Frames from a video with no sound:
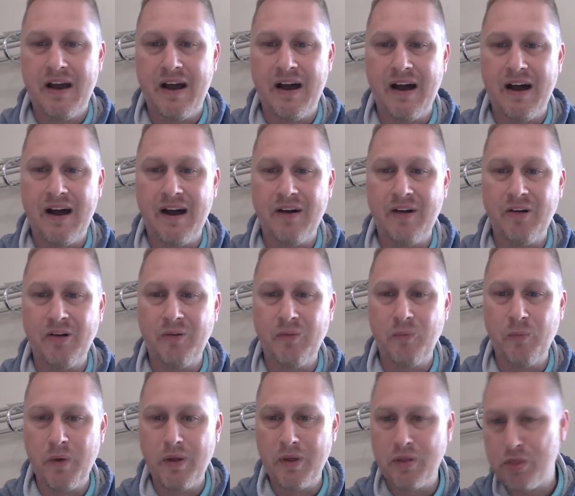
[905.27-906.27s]
uh,
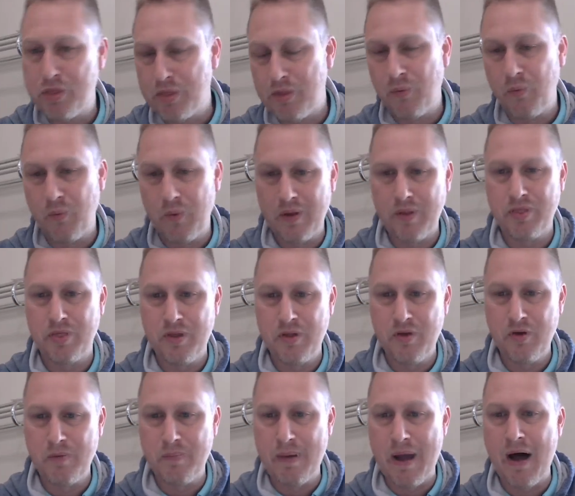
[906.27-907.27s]
with with
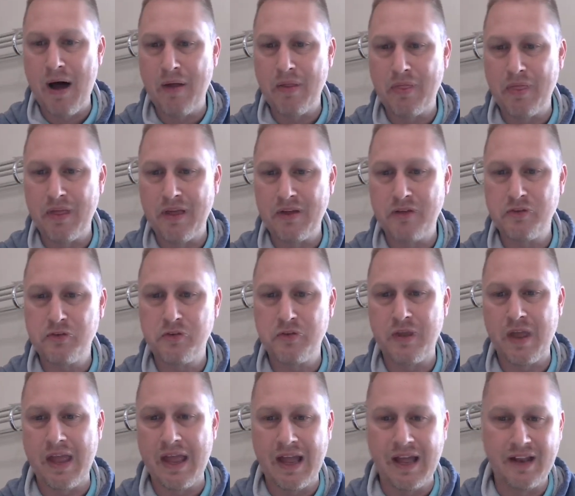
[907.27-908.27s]
you about this.
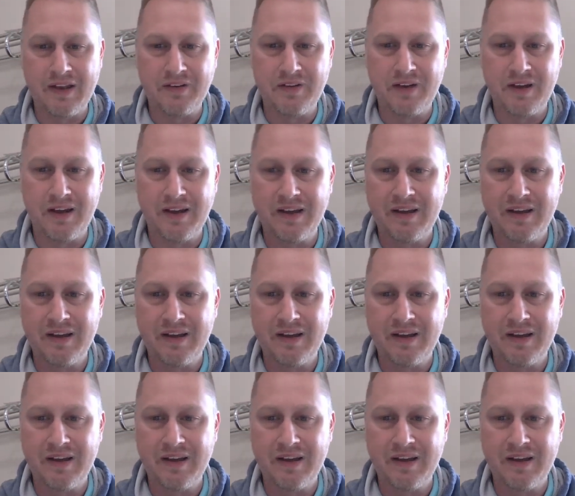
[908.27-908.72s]
And